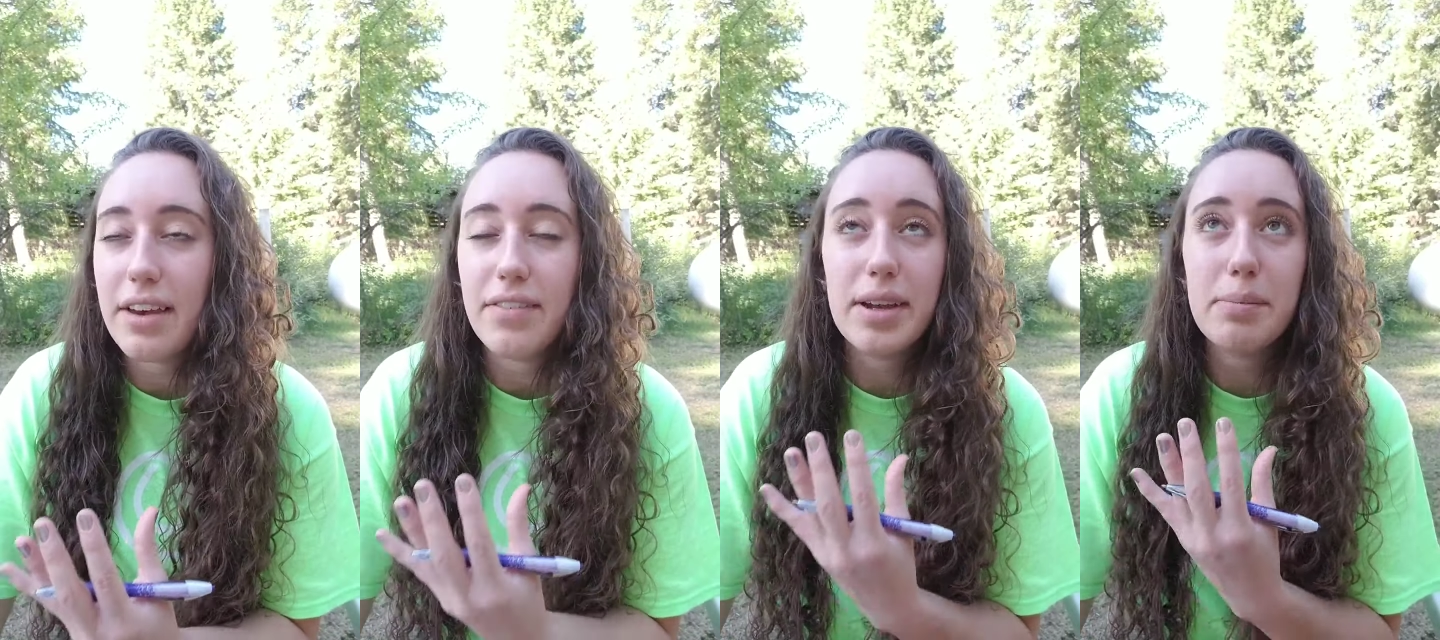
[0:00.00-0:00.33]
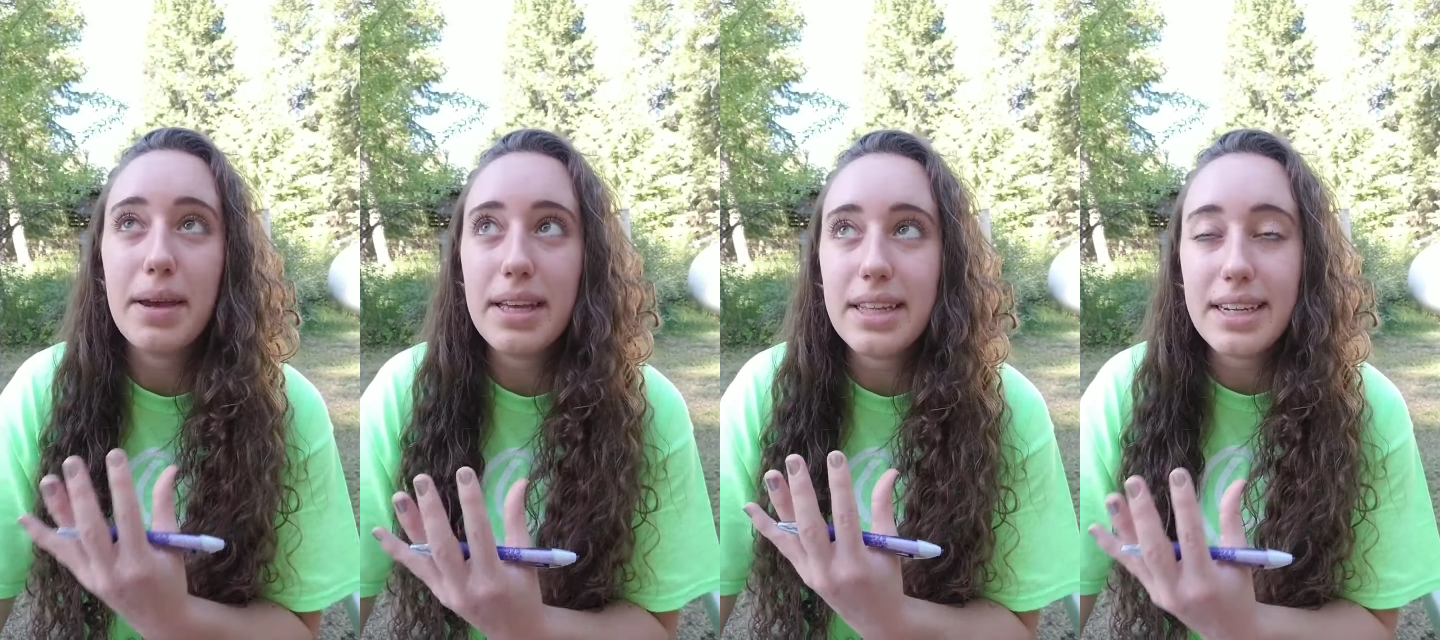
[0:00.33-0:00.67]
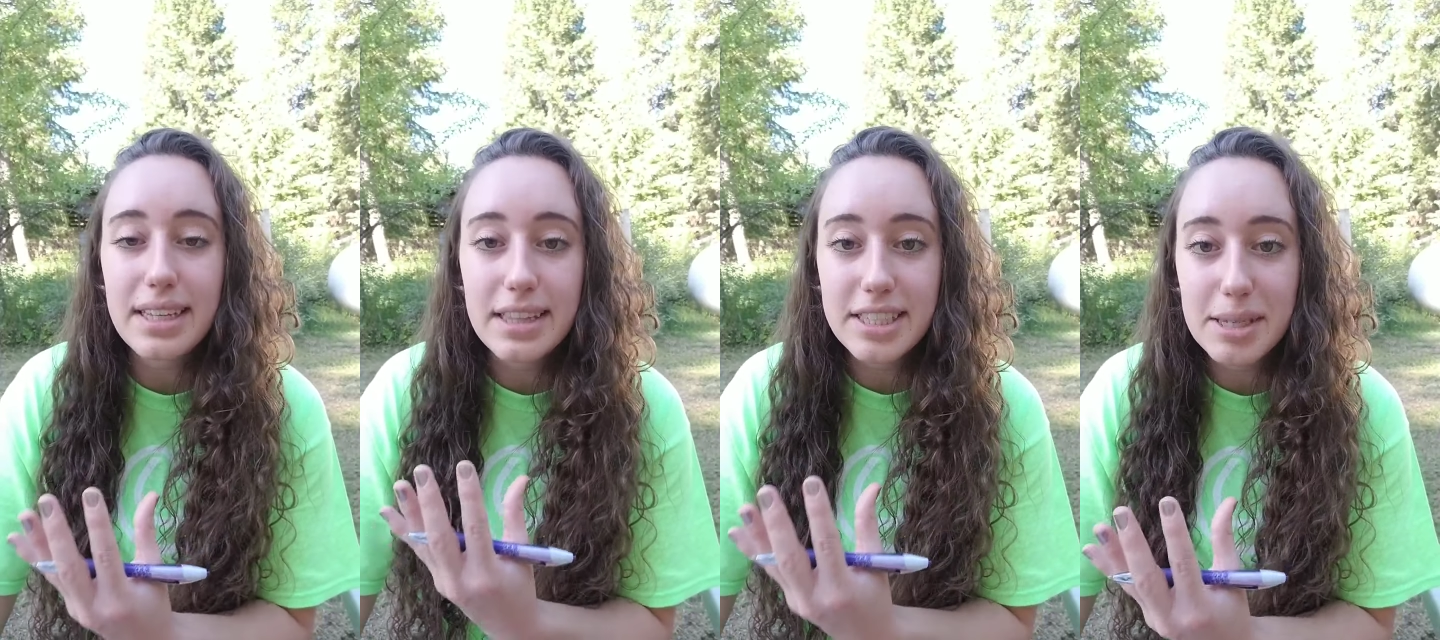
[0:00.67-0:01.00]
Man, they
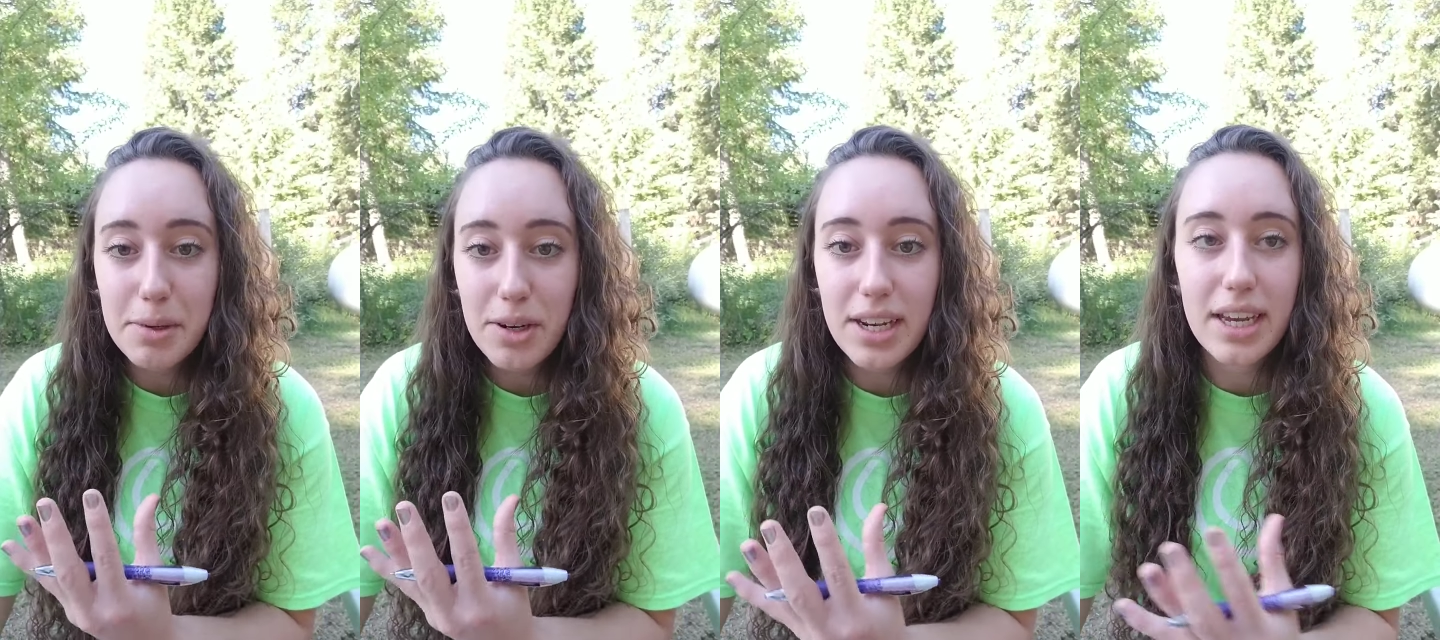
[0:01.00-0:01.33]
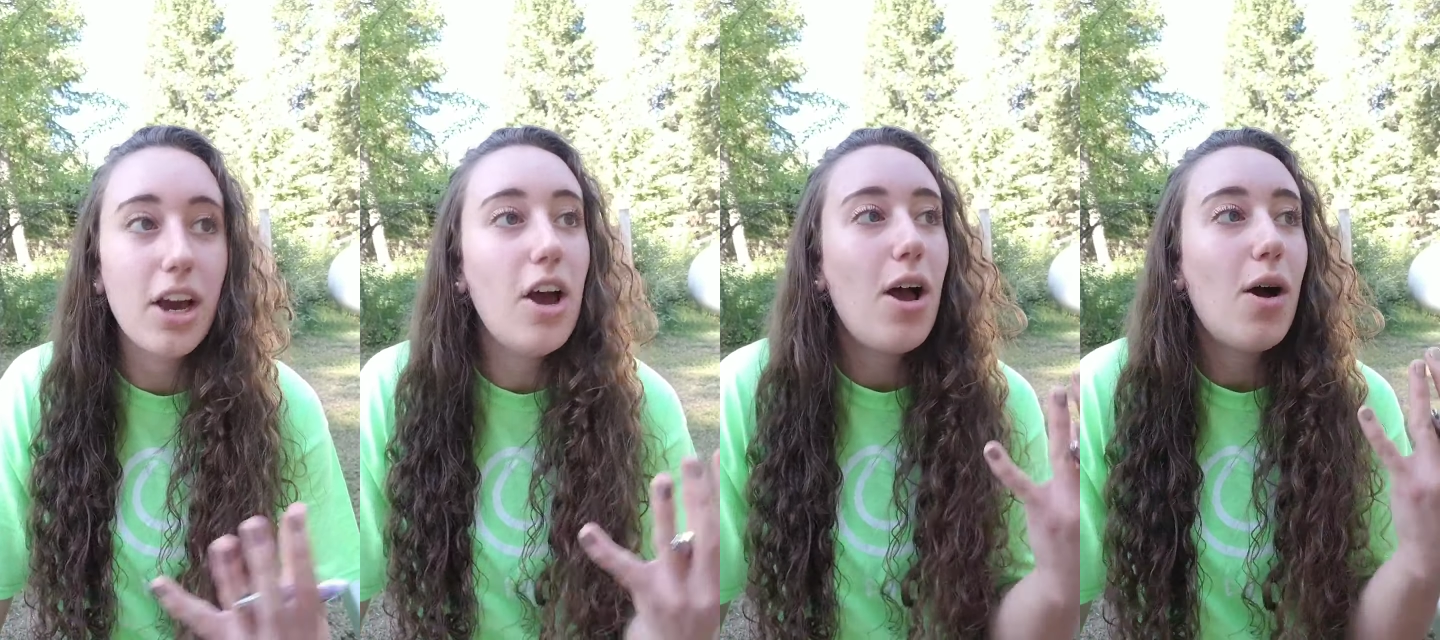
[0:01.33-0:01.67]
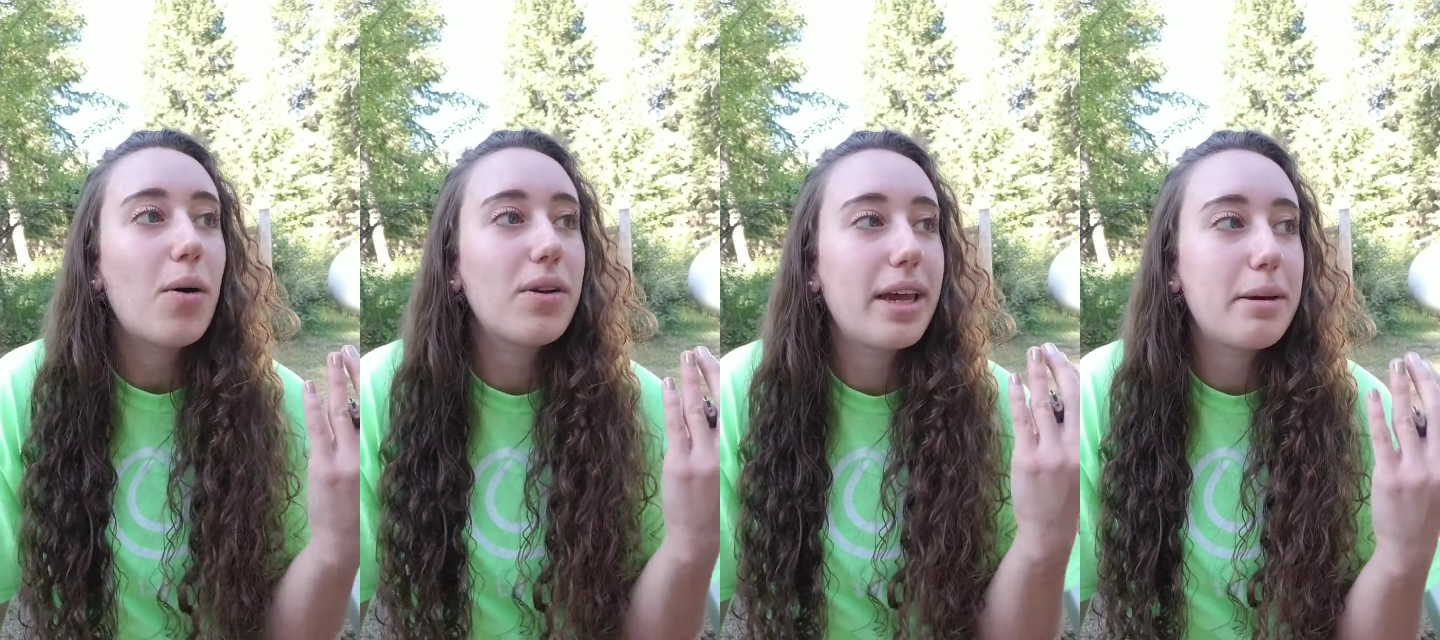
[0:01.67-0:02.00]
need this community,
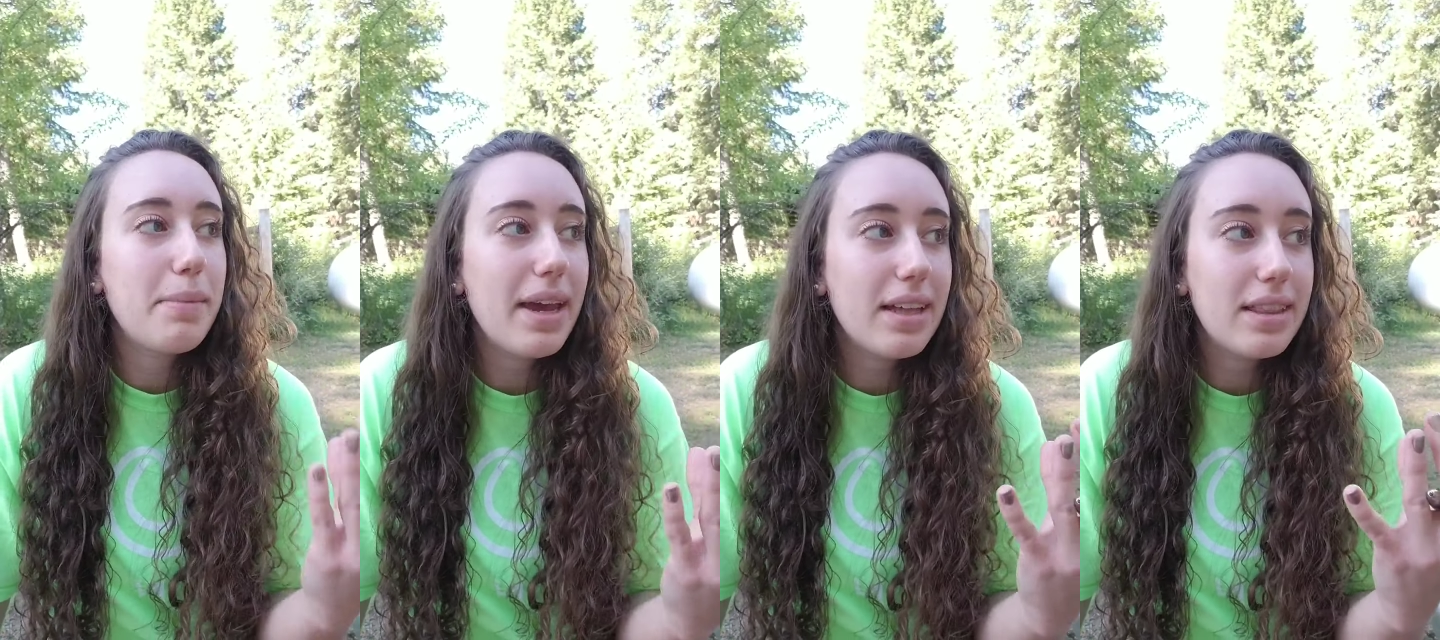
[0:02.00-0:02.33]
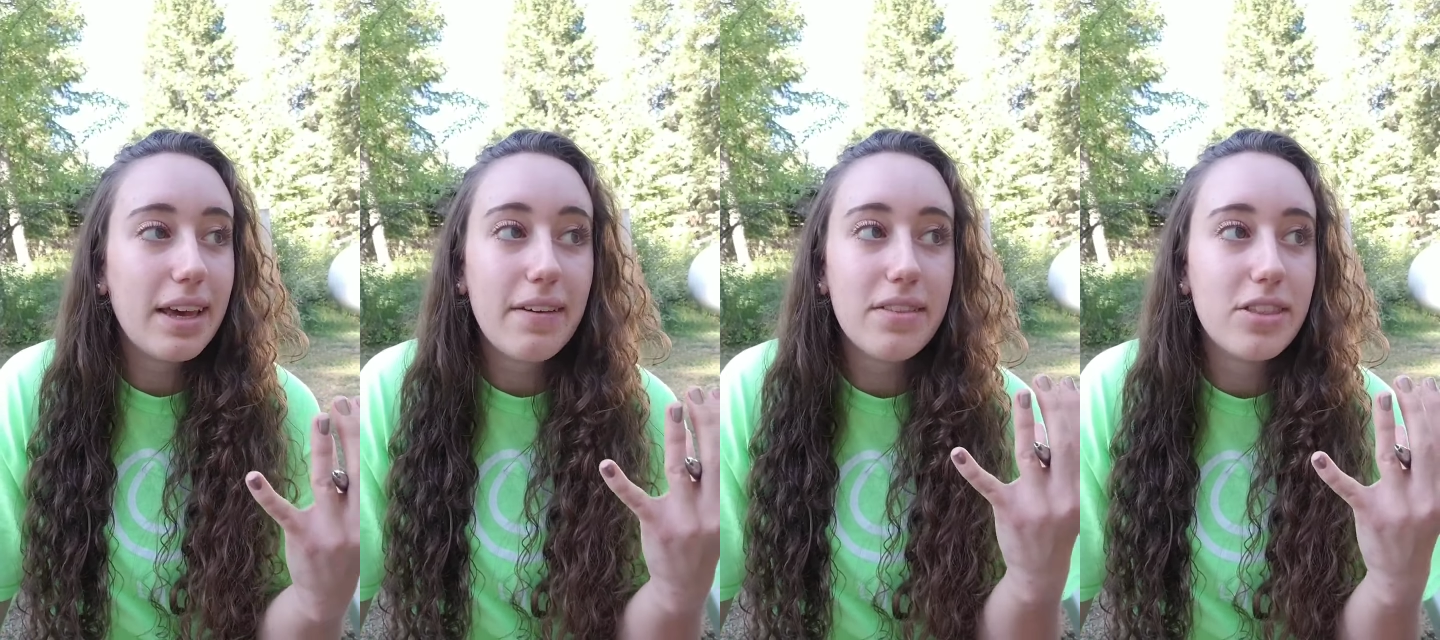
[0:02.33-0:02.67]
or man, they,